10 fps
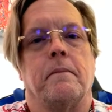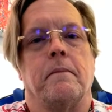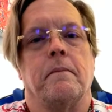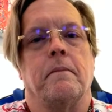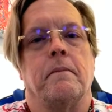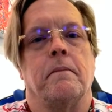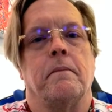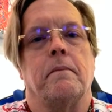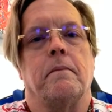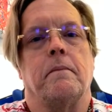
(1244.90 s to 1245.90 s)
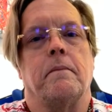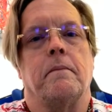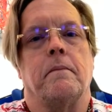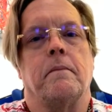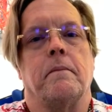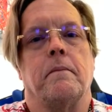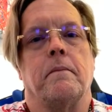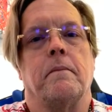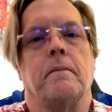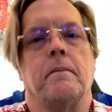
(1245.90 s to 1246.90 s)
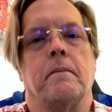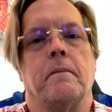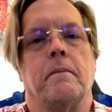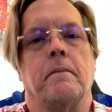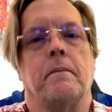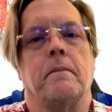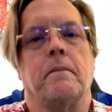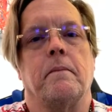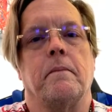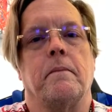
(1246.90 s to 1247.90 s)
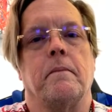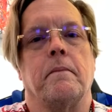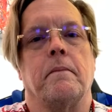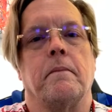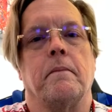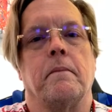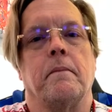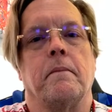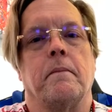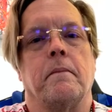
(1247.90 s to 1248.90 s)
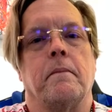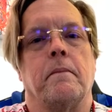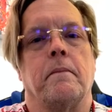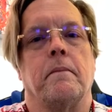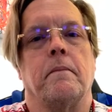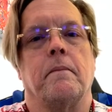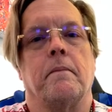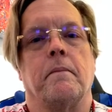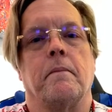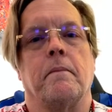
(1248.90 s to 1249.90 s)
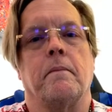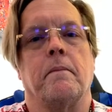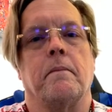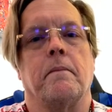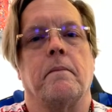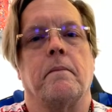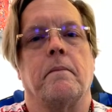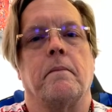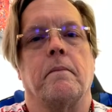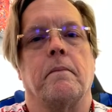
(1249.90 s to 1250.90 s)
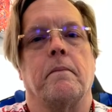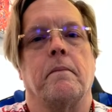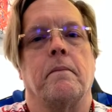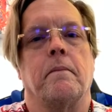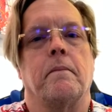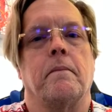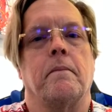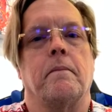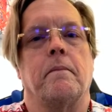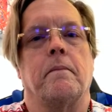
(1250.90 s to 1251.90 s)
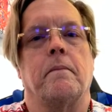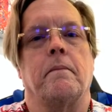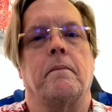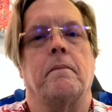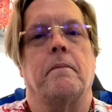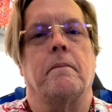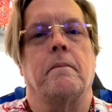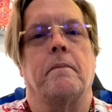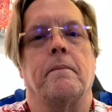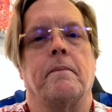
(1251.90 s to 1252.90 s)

[no speech]